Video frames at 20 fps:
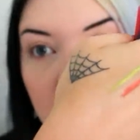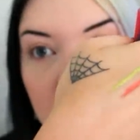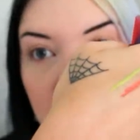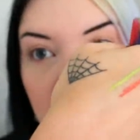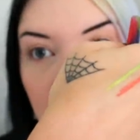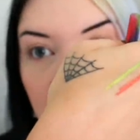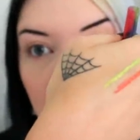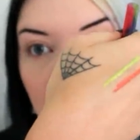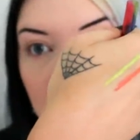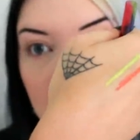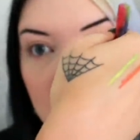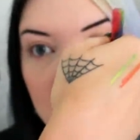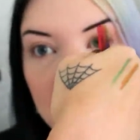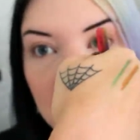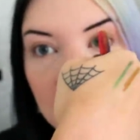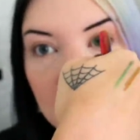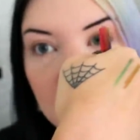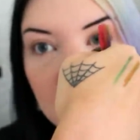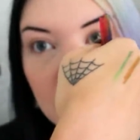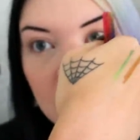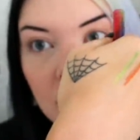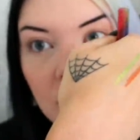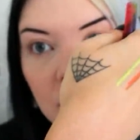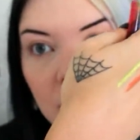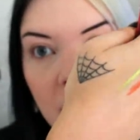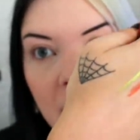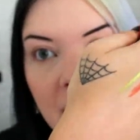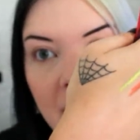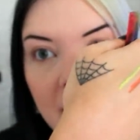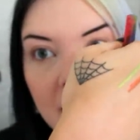So this one's
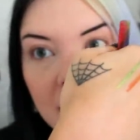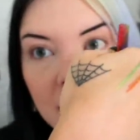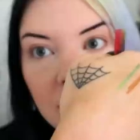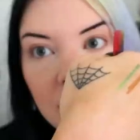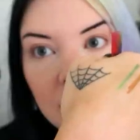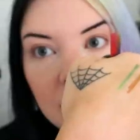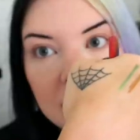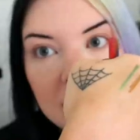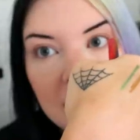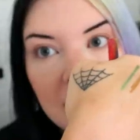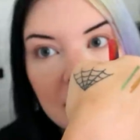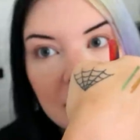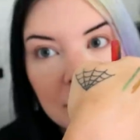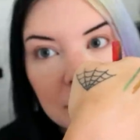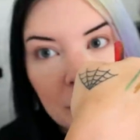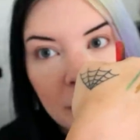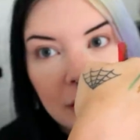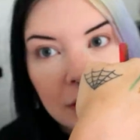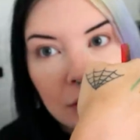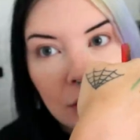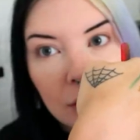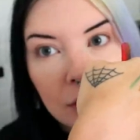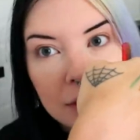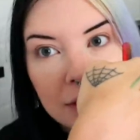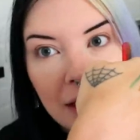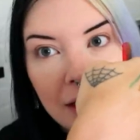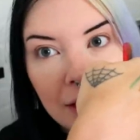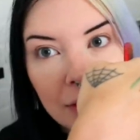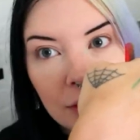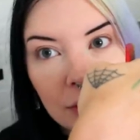red and you can see this way it turns
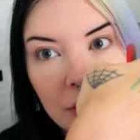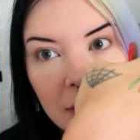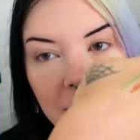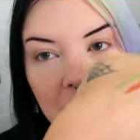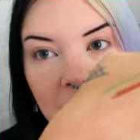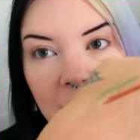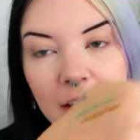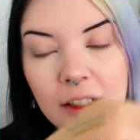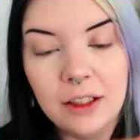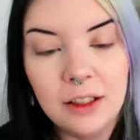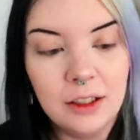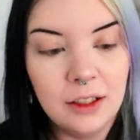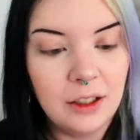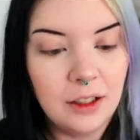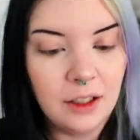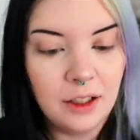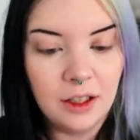kind of green.